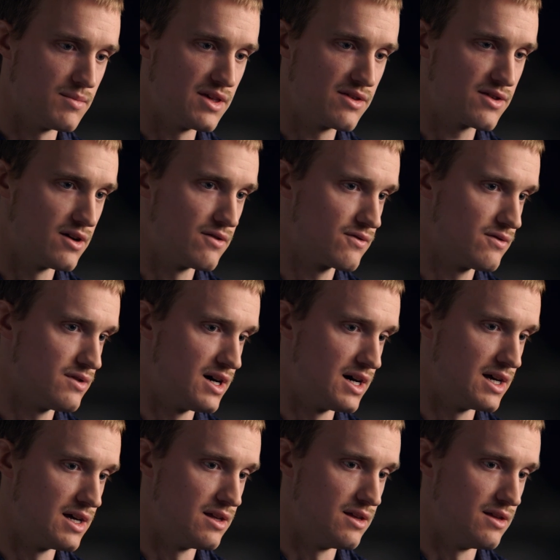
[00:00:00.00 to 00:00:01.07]
be self
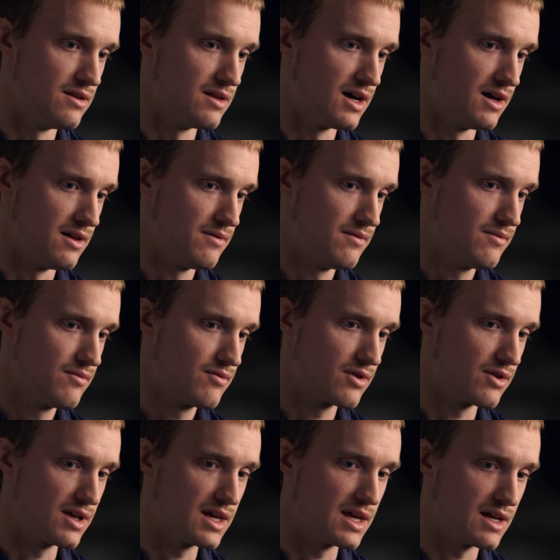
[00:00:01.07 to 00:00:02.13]
reliant, and not
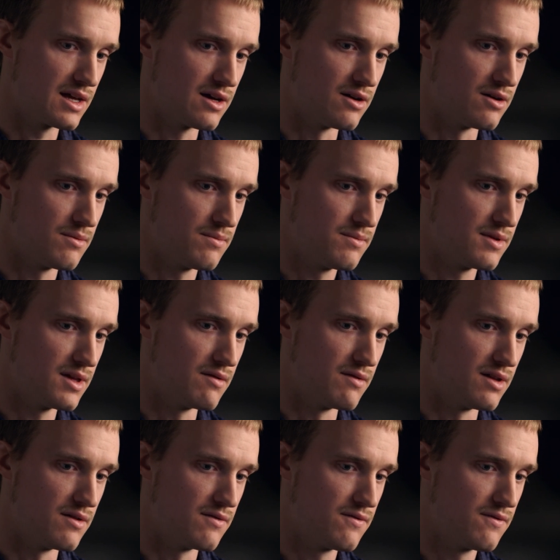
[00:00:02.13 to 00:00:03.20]
really get help,
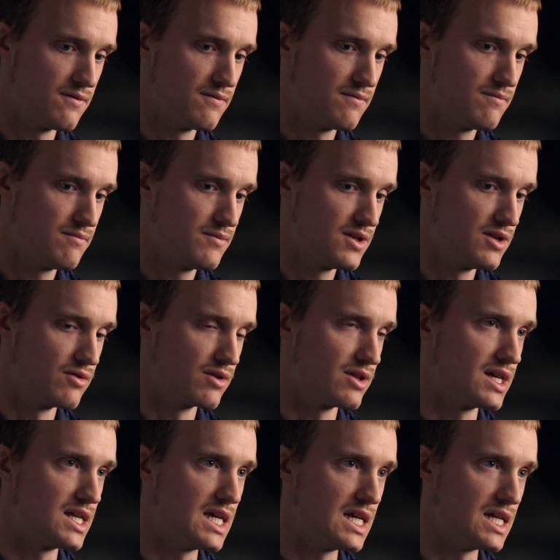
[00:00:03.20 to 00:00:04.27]
even if you
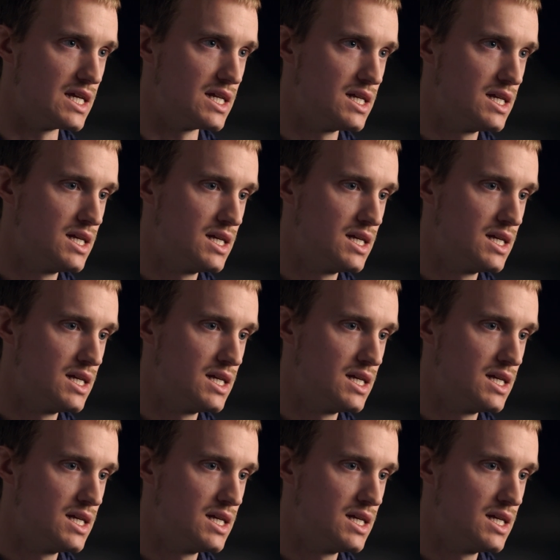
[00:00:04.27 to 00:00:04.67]
really need it.